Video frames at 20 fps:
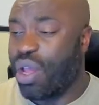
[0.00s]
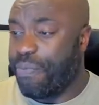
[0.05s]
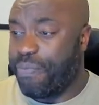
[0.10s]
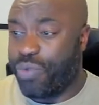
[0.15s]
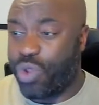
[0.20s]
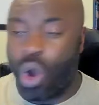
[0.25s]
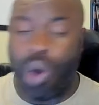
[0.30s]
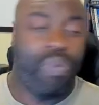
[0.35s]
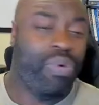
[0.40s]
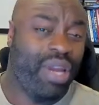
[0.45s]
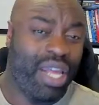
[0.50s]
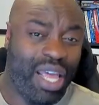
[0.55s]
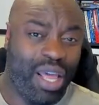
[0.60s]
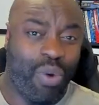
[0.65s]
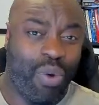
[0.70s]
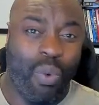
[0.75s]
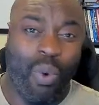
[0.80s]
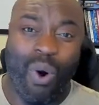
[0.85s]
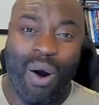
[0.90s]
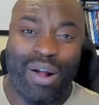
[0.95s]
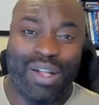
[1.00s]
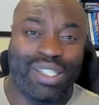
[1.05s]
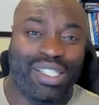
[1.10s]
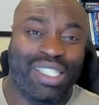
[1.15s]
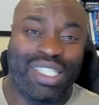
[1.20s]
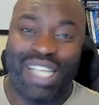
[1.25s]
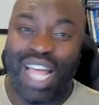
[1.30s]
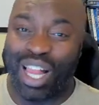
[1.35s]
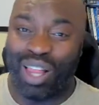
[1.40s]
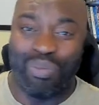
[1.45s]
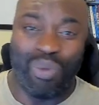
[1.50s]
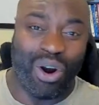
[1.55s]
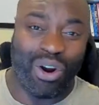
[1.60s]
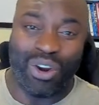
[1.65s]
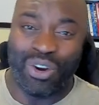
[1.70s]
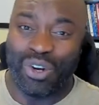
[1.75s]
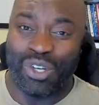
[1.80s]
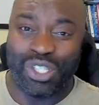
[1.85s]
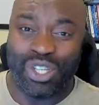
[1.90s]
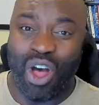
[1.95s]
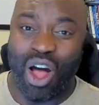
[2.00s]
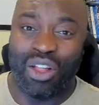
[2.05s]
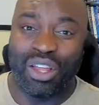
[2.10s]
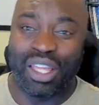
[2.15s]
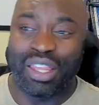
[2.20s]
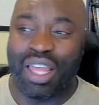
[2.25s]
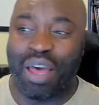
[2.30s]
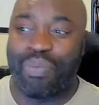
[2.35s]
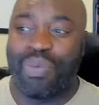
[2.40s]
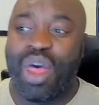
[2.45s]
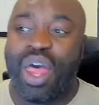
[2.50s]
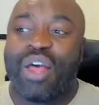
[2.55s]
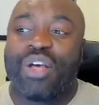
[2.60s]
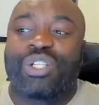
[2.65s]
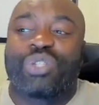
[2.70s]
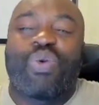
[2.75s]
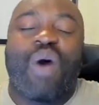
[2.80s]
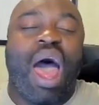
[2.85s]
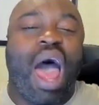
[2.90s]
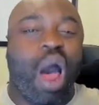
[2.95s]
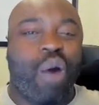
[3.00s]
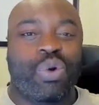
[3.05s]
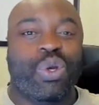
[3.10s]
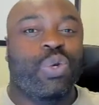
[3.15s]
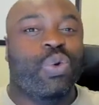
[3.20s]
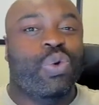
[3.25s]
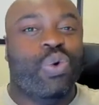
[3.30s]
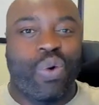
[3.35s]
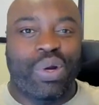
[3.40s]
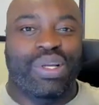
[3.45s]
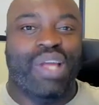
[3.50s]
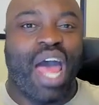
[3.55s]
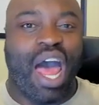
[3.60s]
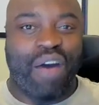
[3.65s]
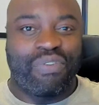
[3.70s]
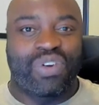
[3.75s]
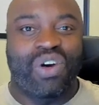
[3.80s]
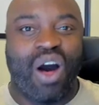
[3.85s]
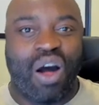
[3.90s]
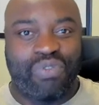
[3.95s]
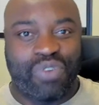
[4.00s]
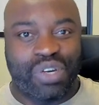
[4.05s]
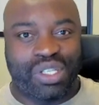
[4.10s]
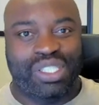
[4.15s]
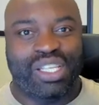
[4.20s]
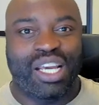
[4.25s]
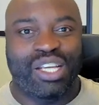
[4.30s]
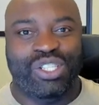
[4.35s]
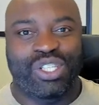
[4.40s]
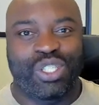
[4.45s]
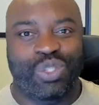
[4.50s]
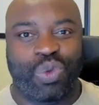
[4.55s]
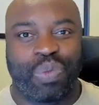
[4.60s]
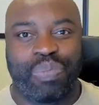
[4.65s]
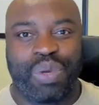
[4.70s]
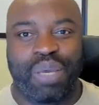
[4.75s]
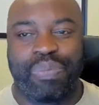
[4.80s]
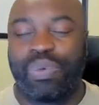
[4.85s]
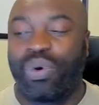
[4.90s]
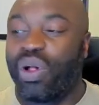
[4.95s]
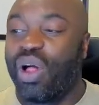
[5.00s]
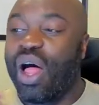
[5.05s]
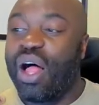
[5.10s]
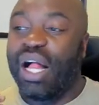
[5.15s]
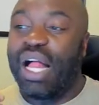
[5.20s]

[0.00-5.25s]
Nobody wants telemarketers calling them. So how are you going to have conversations with people?